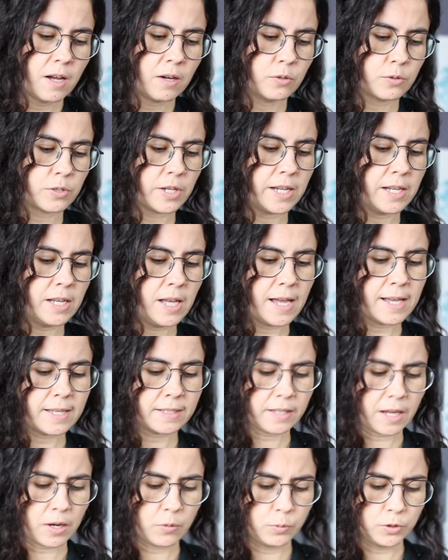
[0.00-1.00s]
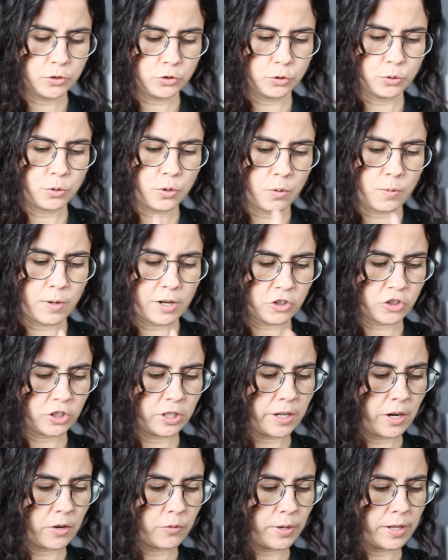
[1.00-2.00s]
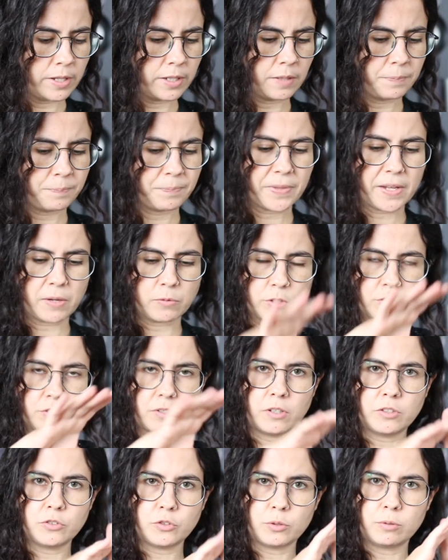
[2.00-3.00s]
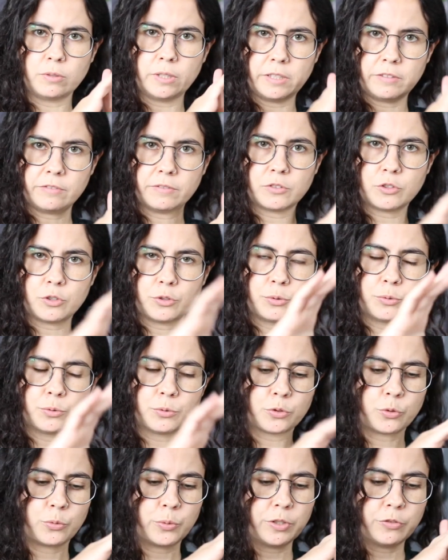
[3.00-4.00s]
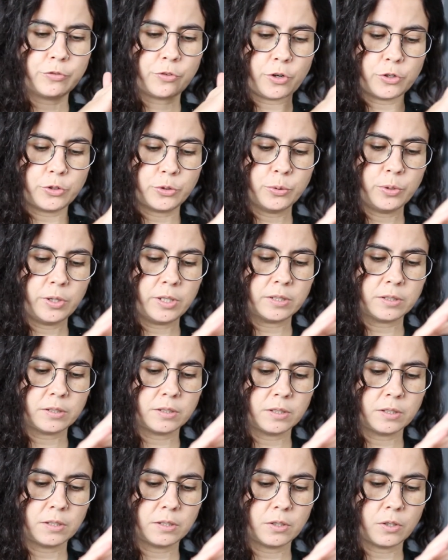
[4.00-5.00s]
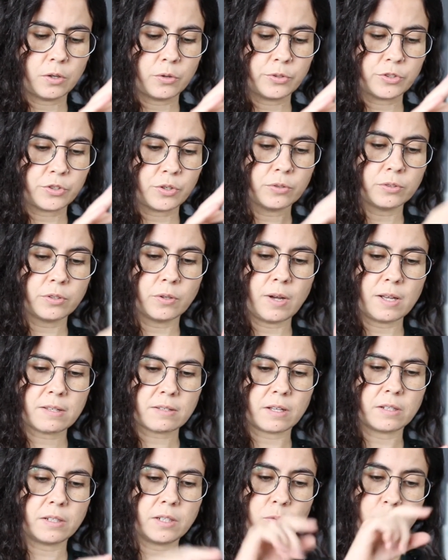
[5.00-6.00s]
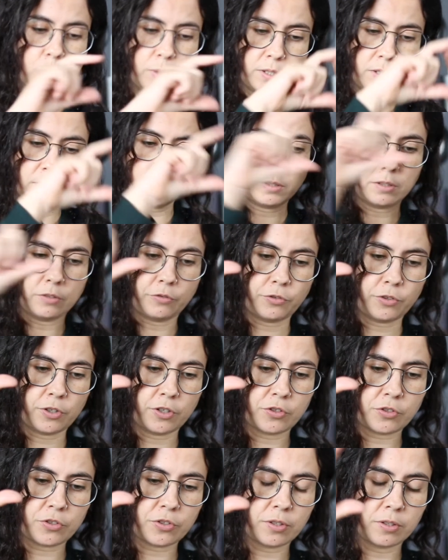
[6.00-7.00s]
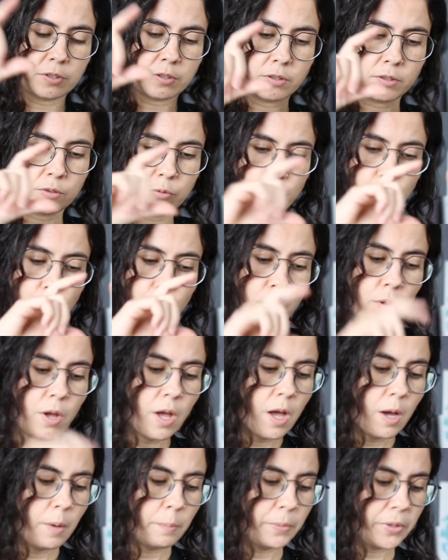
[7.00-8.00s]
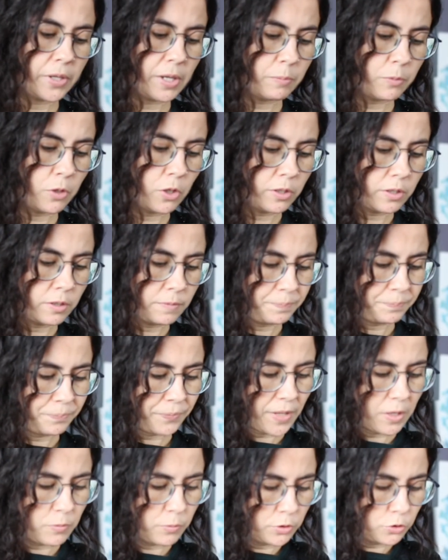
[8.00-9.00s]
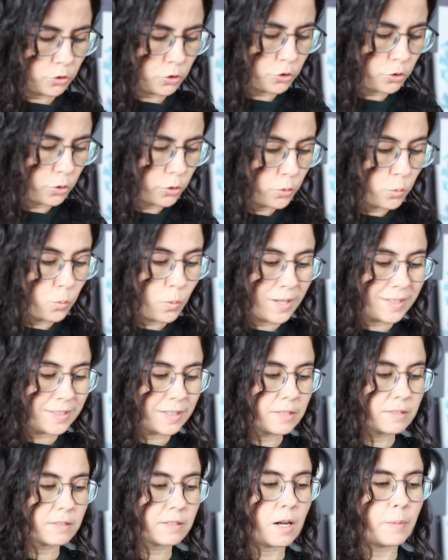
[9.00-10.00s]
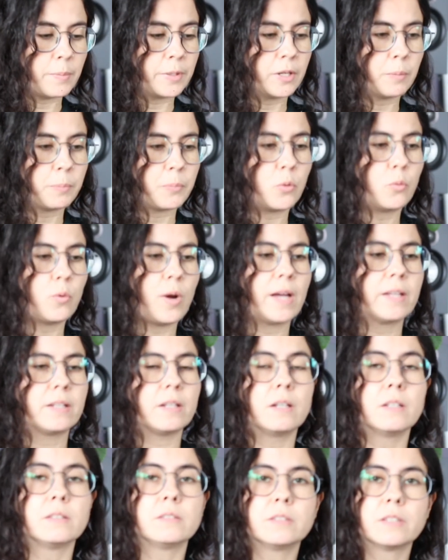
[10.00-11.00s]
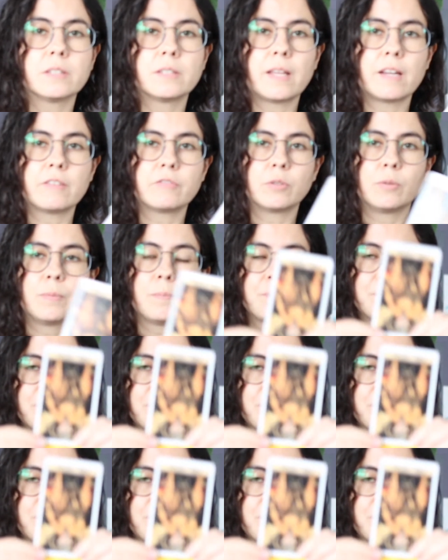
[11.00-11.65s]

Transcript: Okay, and I want to go actually already. I was going to leave to read for you in the horizontal as I did with the first row, but I want to show you what is coming up right under the devil.